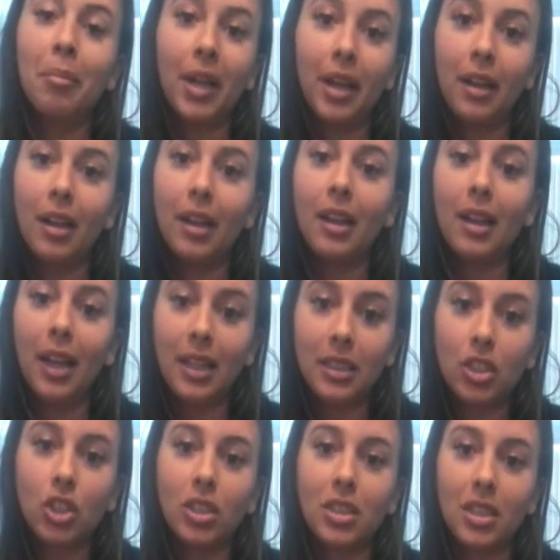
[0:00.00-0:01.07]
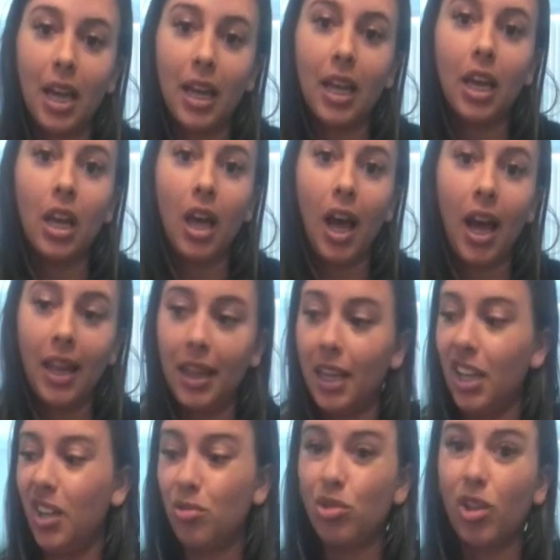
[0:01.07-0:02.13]
But let's just say, I
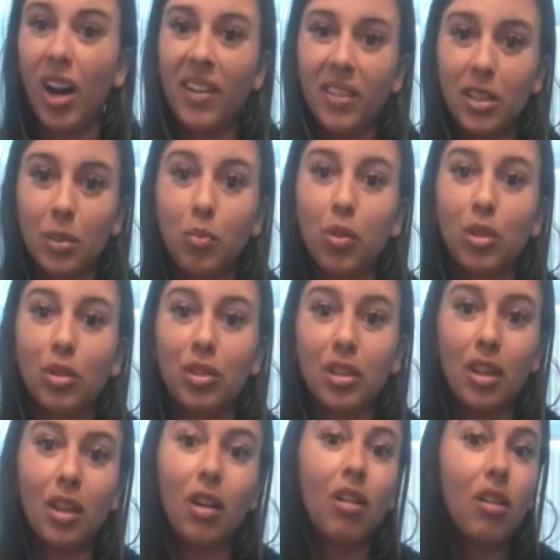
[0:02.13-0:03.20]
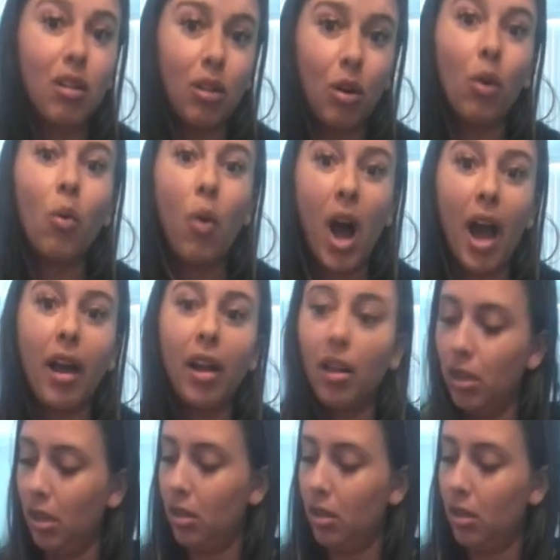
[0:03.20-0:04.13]
think you drive this person wild.